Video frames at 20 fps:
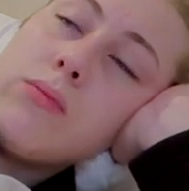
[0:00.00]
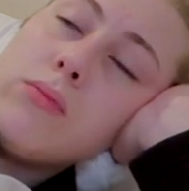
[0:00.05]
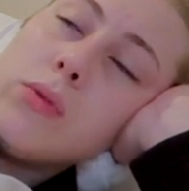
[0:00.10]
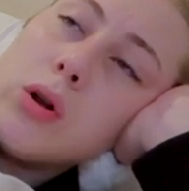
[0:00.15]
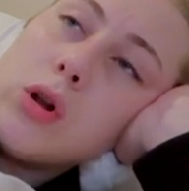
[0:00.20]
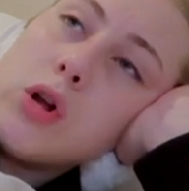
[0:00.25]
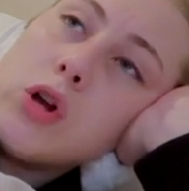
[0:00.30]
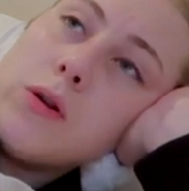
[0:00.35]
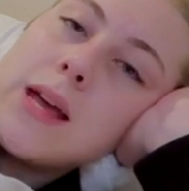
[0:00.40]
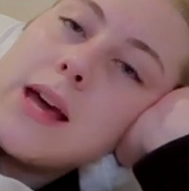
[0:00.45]

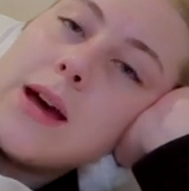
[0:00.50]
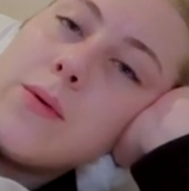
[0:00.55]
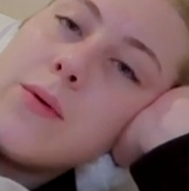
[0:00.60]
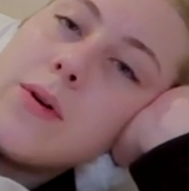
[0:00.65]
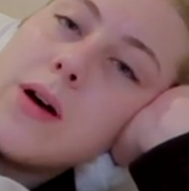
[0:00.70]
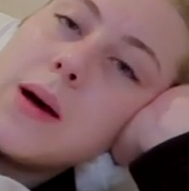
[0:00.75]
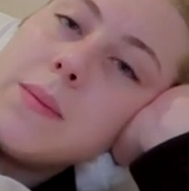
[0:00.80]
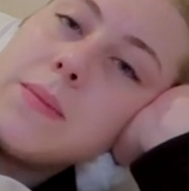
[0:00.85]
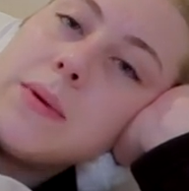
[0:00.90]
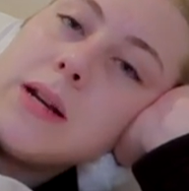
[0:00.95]
Okay,
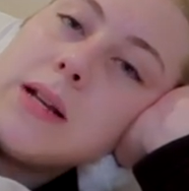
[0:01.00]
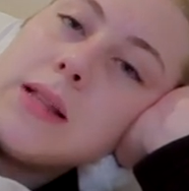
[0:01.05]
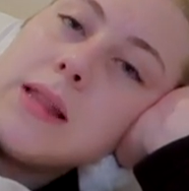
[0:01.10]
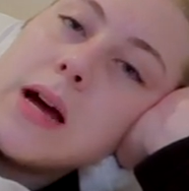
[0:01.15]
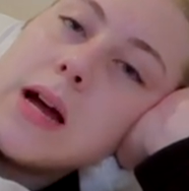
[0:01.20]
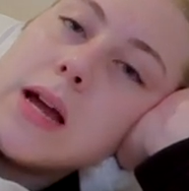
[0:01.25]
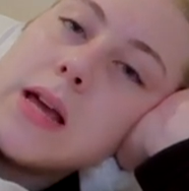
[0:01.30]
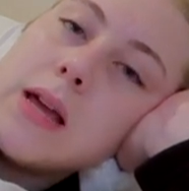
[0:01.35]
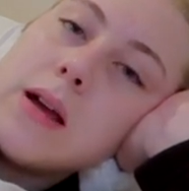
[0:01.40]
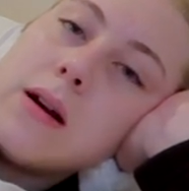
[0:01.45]
well, I'm gonna
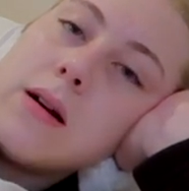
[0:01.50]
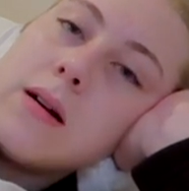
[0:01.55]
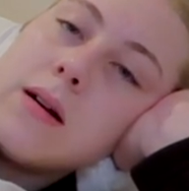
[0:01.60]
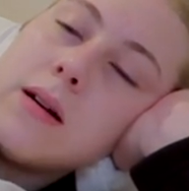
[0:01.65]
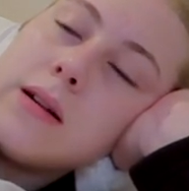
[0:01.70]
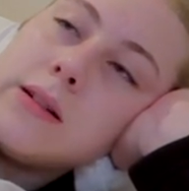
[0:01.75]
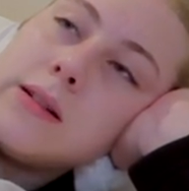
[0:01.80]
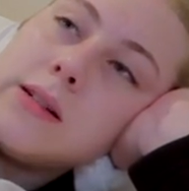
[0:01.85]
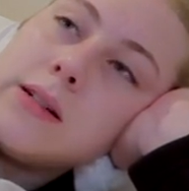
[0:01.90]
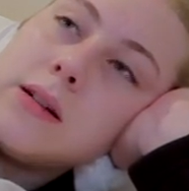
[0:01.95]
lie here
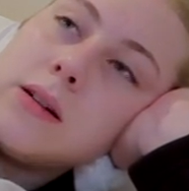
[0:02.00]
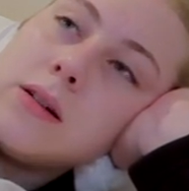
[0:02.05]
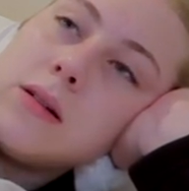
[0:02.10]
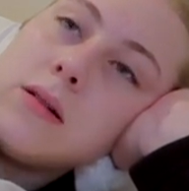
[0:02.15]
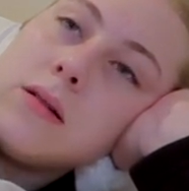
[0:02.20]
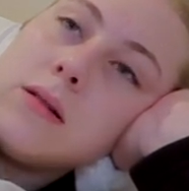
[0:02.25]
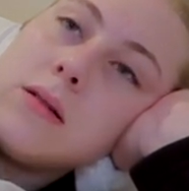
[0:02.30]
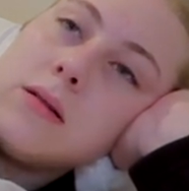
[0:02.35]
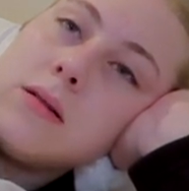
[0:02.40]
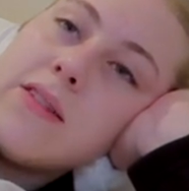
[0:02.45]

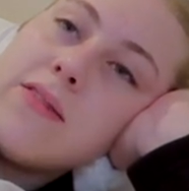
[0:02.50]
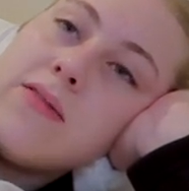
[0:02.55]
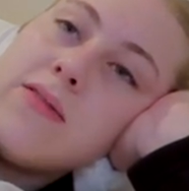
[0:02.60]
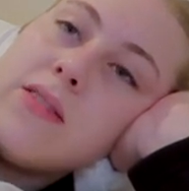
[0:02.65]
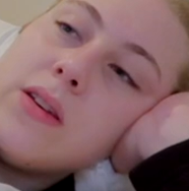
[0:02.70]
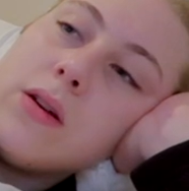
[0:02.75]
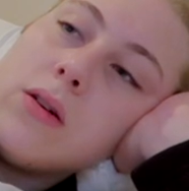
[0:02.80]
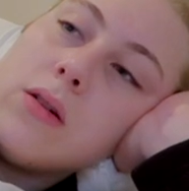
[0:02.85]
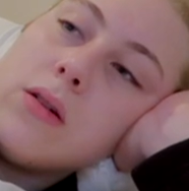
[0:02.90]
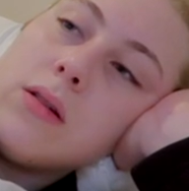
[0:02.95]
until I
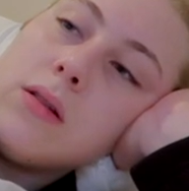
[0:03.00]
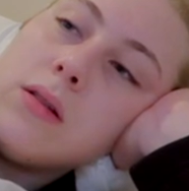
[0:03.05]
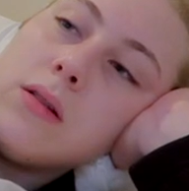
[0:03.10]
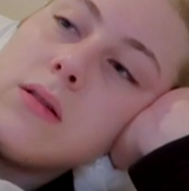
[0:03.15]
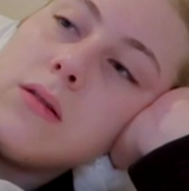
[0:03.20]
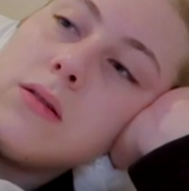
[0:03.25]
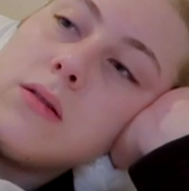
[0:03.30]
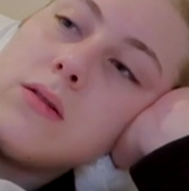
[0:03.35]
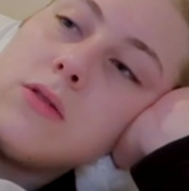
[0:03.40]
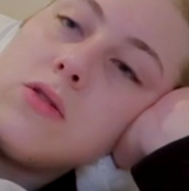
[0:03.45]

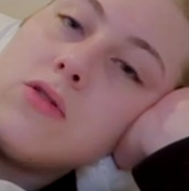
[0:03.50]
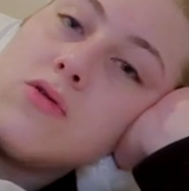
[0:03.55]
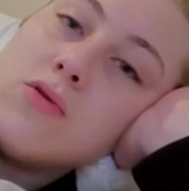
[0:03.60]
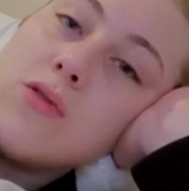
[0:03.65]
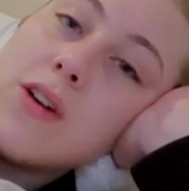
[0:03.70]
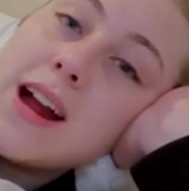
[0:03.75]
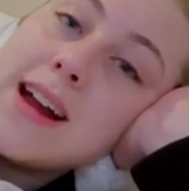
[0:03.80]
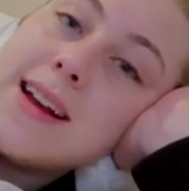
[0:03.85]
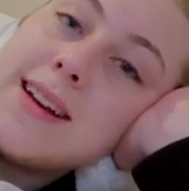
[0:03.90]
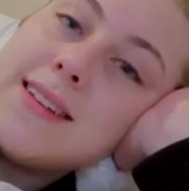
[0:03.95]
feel
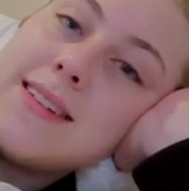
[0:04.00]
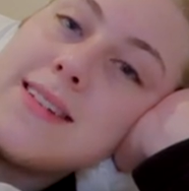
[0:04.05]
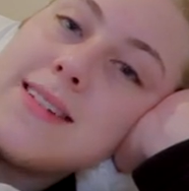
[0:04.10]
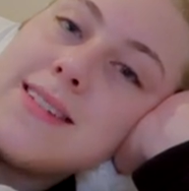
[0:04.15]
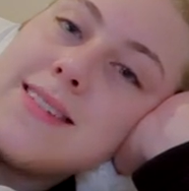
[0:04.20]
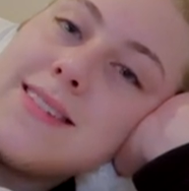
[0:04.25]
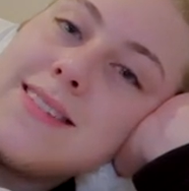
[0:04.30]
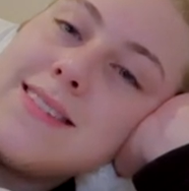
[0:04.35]
great.